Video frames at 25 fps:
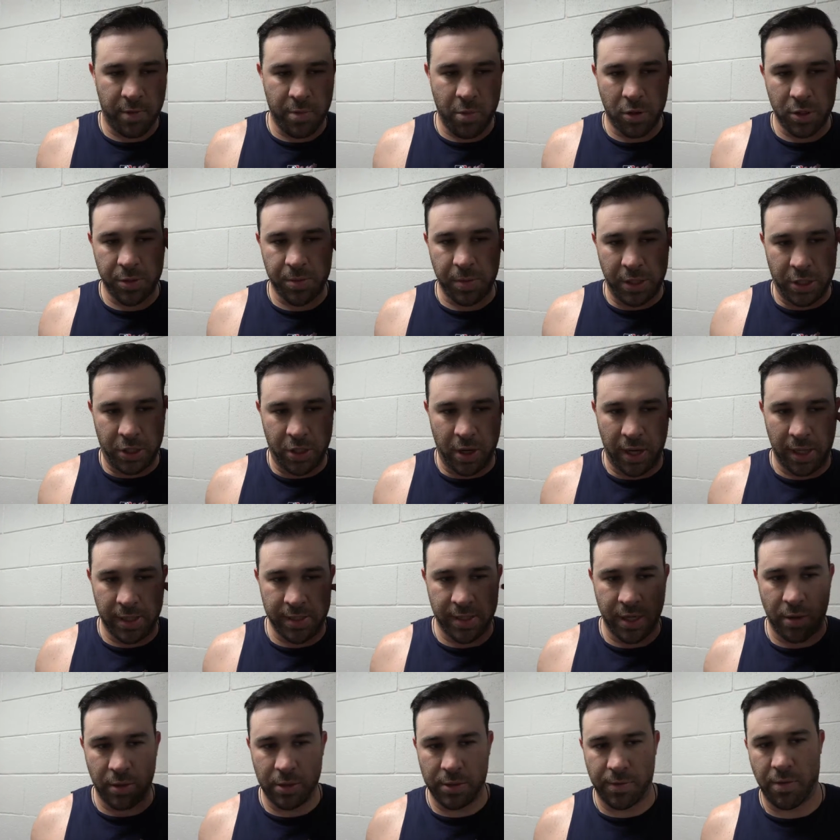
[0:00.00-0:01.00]
for most spring trainings,
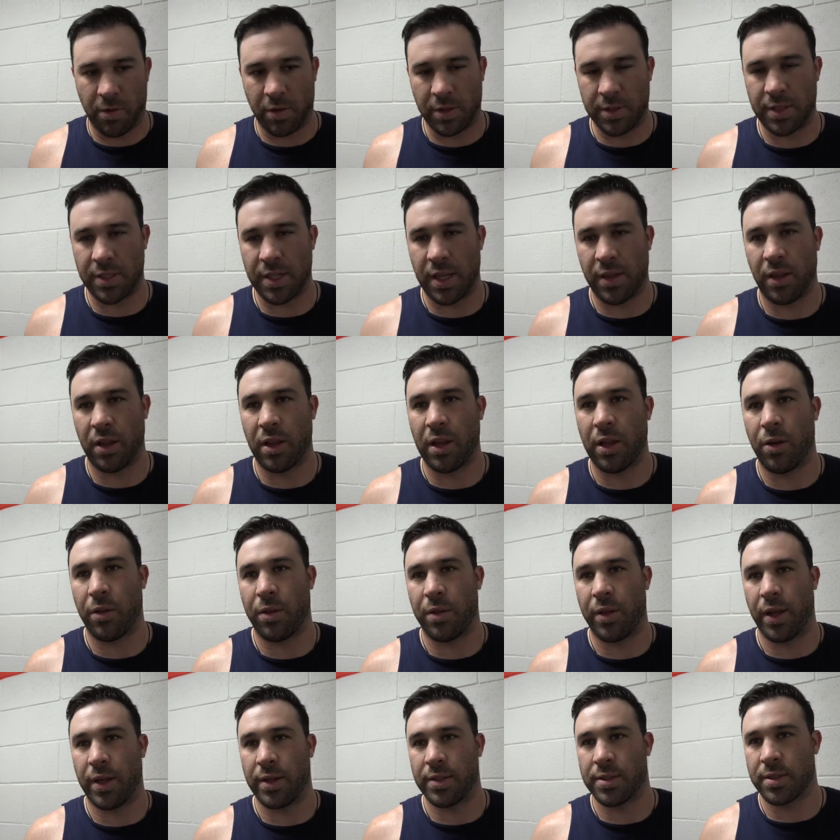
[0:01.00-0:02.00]
he always focuses on the little
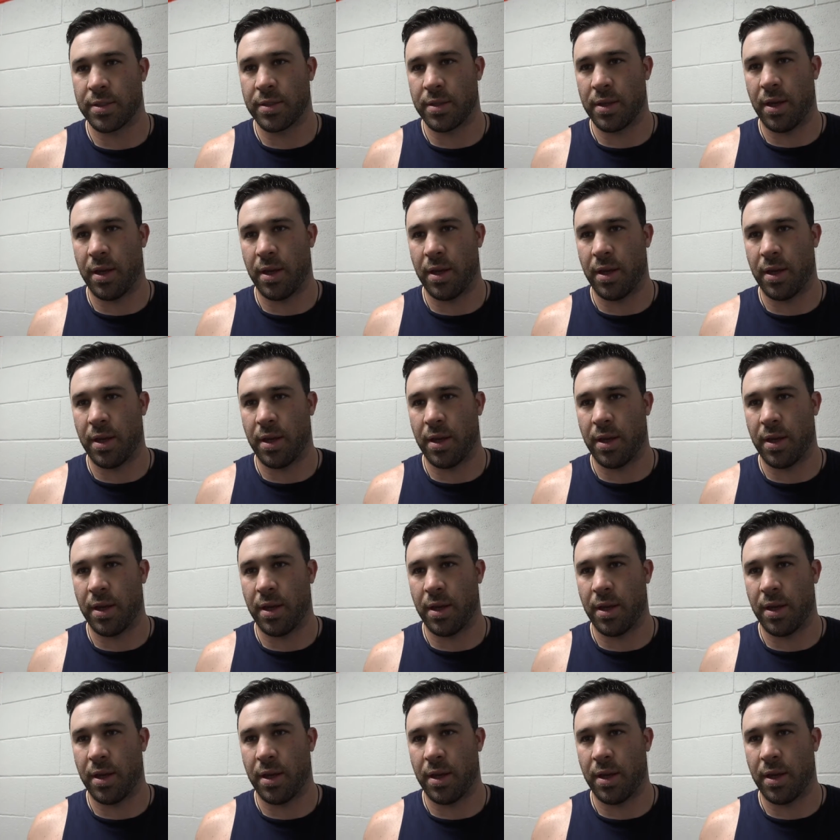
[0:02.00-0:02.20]
things.